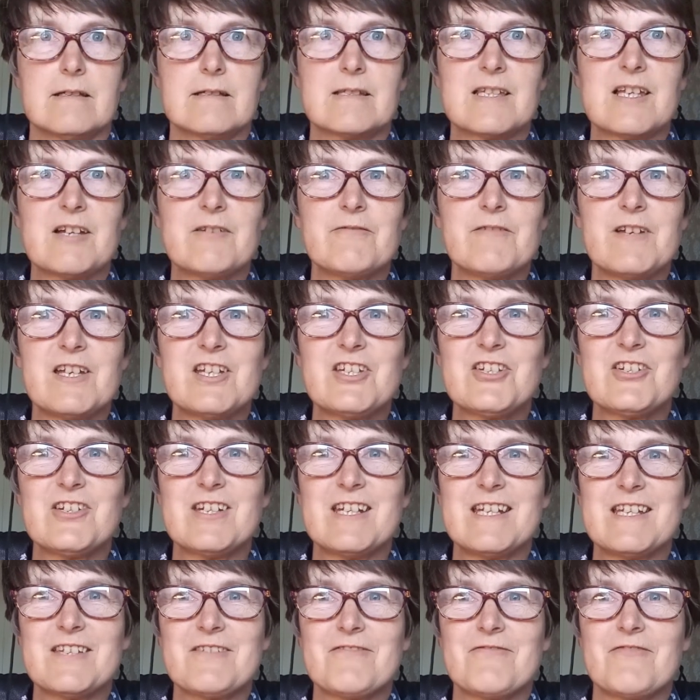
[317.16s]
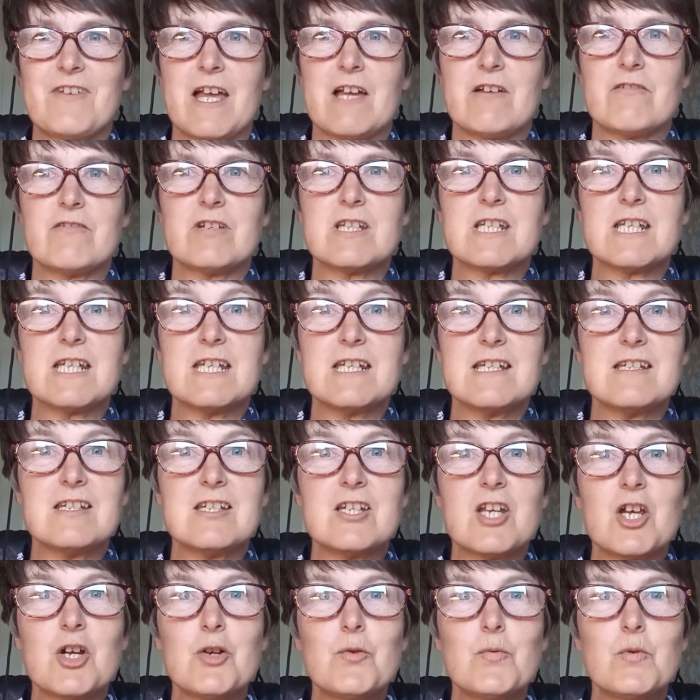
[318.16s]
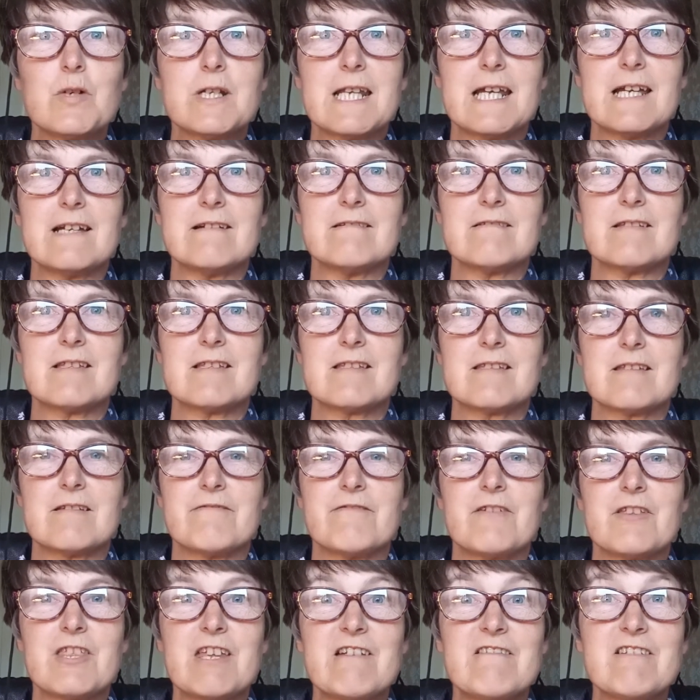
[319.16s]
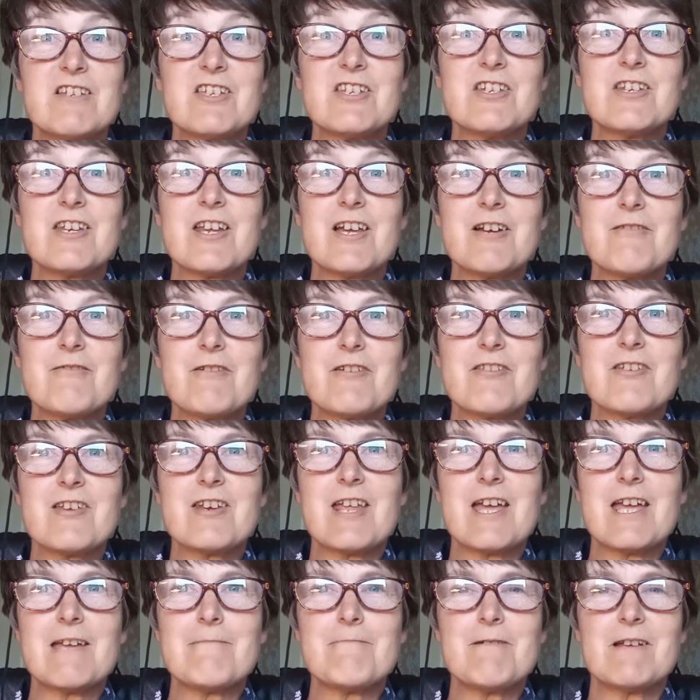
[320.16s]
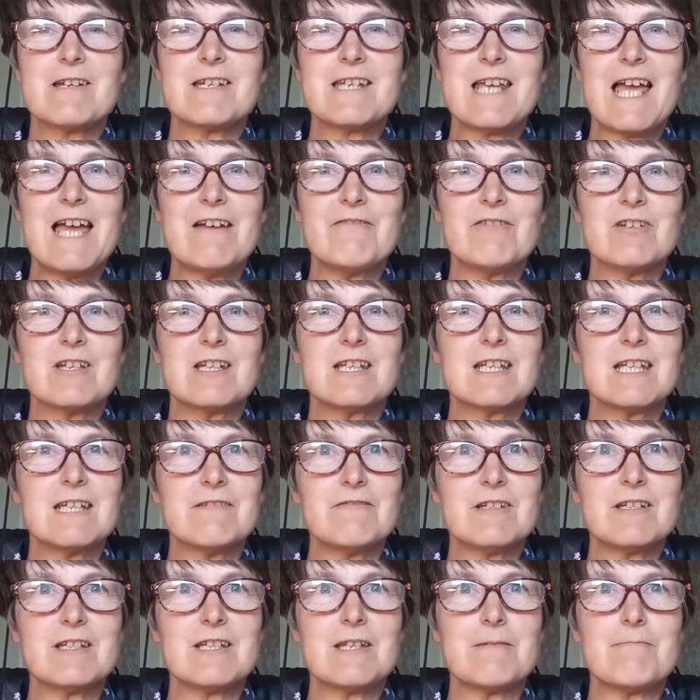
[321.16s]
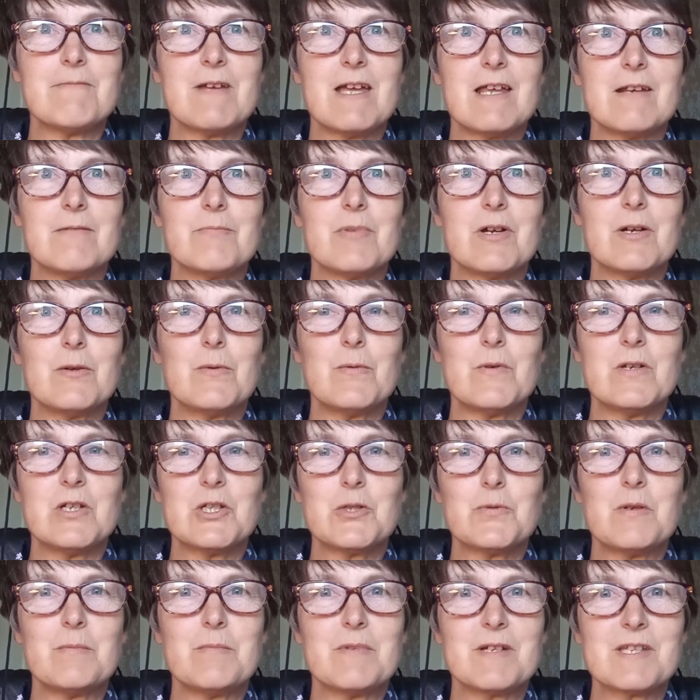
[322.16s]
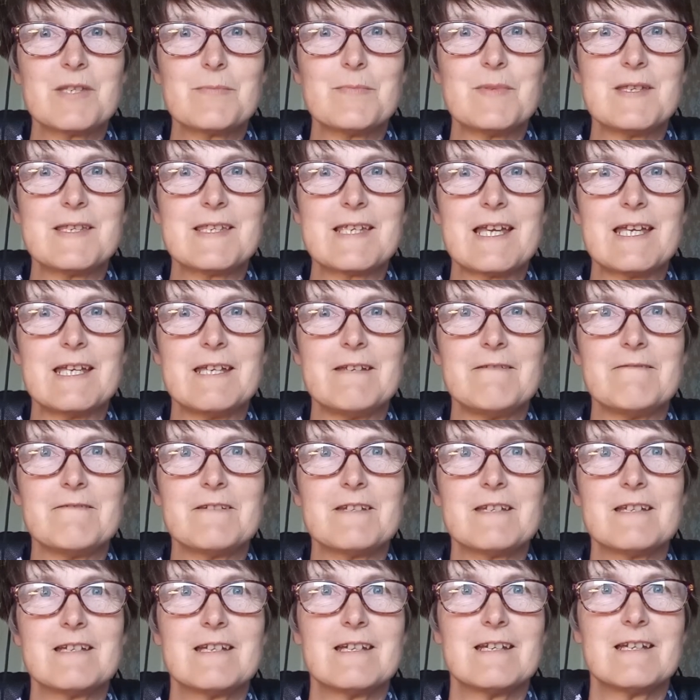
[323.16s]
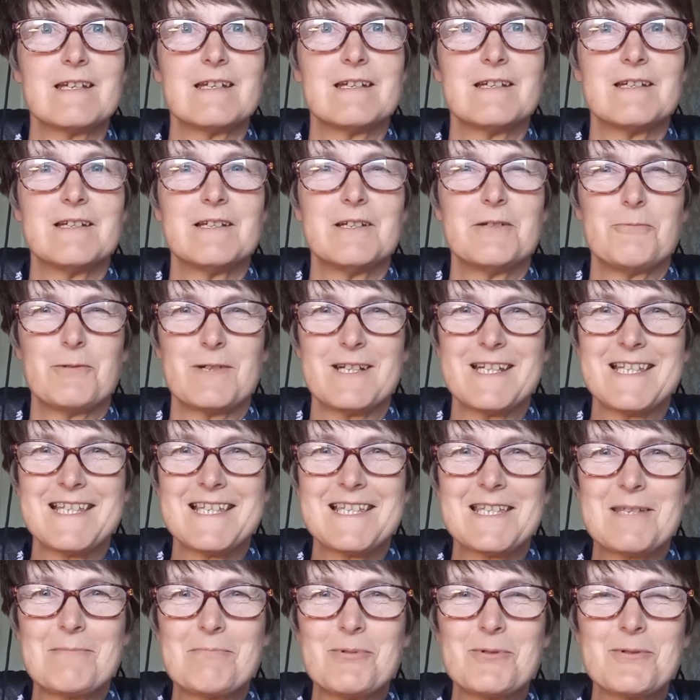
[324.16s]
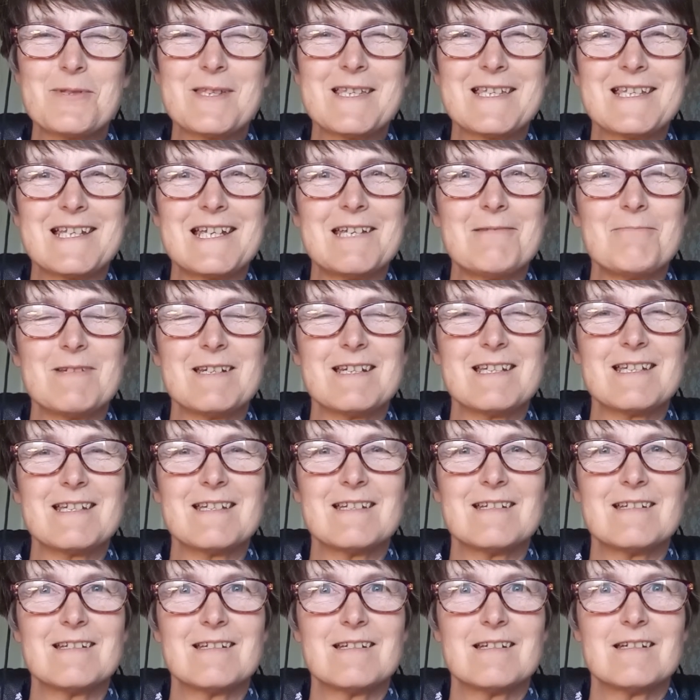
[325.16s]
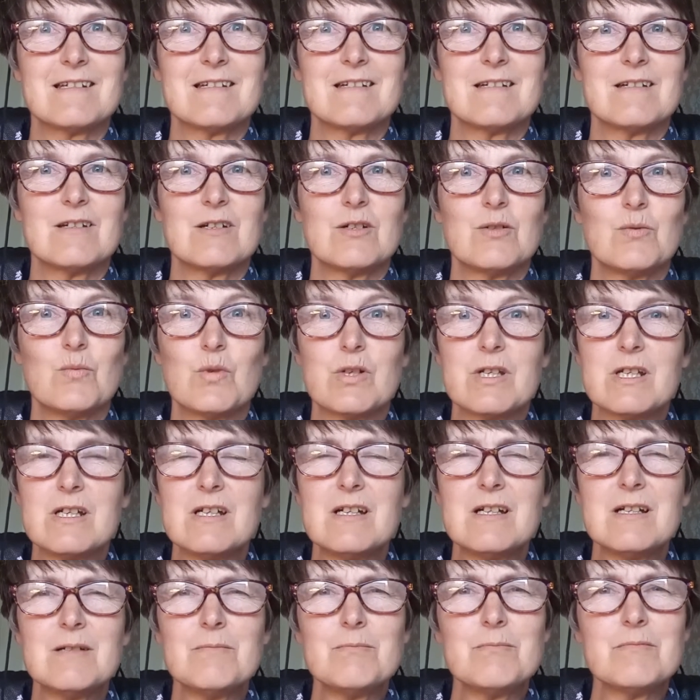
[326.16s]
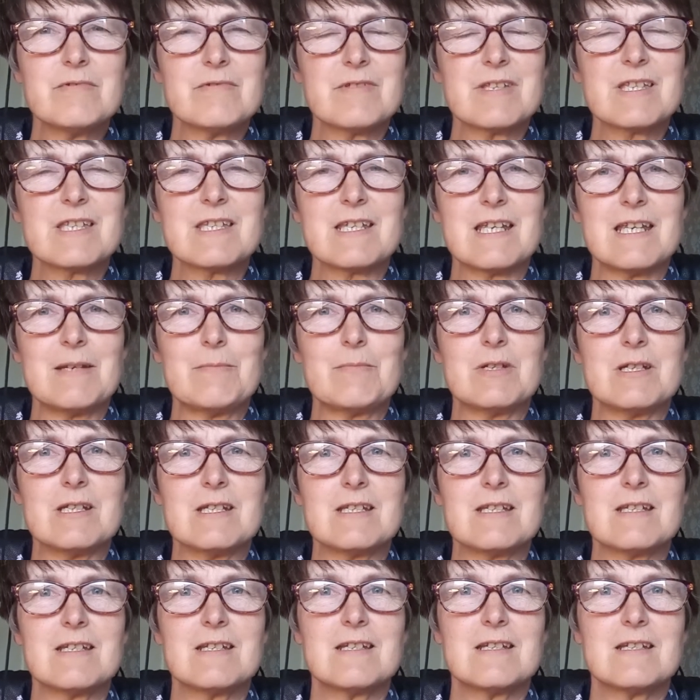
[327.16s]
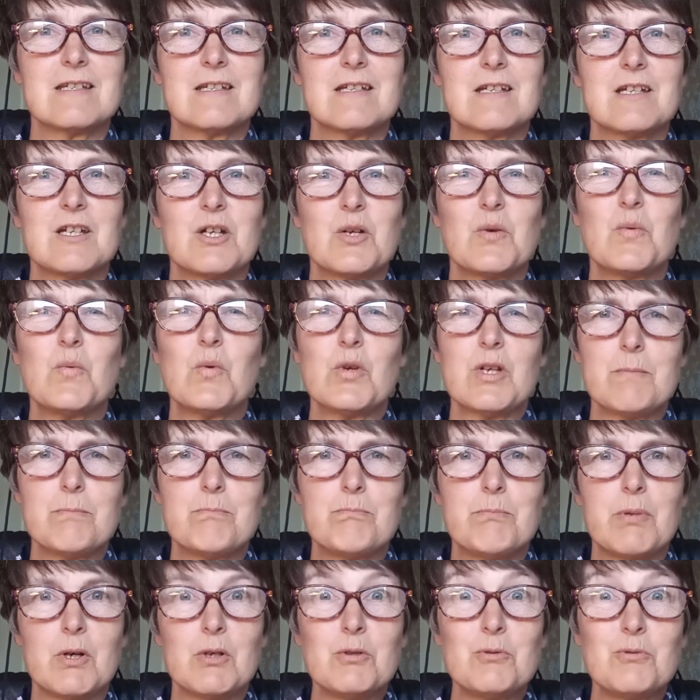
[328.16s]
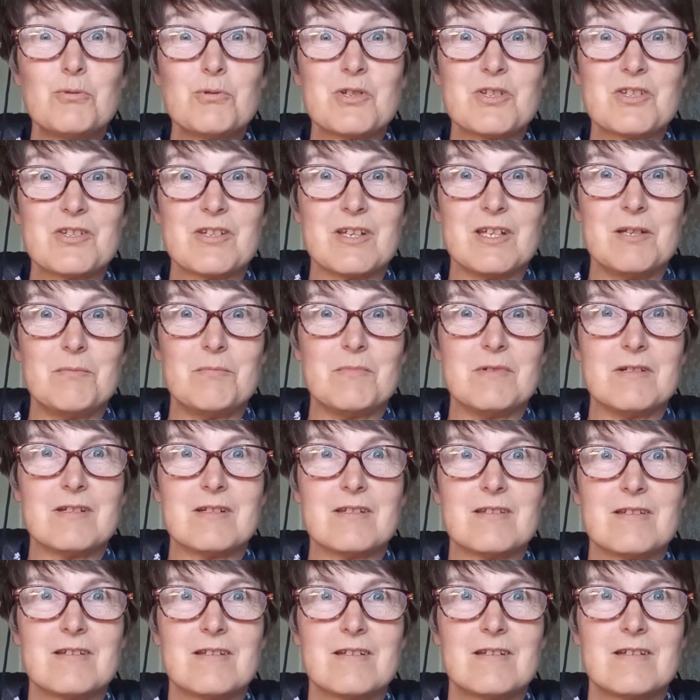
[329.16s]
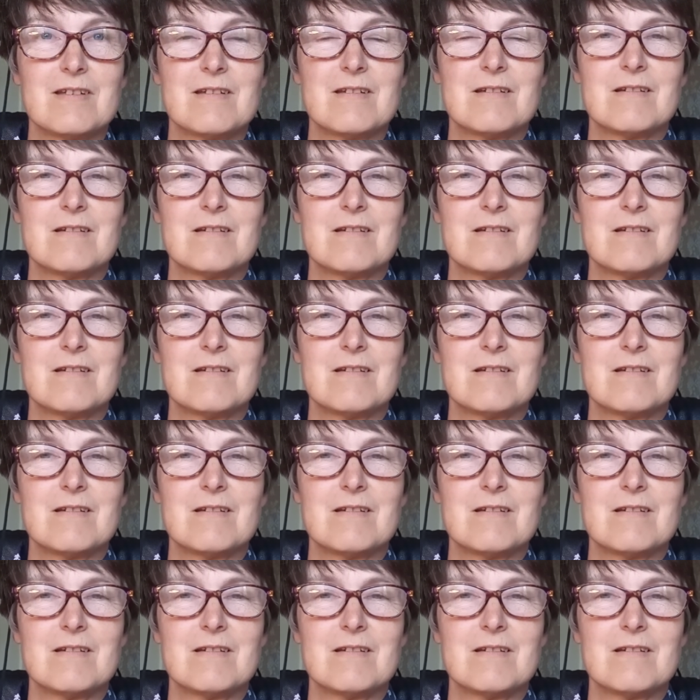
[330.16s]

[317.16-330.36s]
Salvation is found in no one else, for there is no other name under heaven given to men by which we must be saved. What a simple statement. What a humble statement. What a bold statement.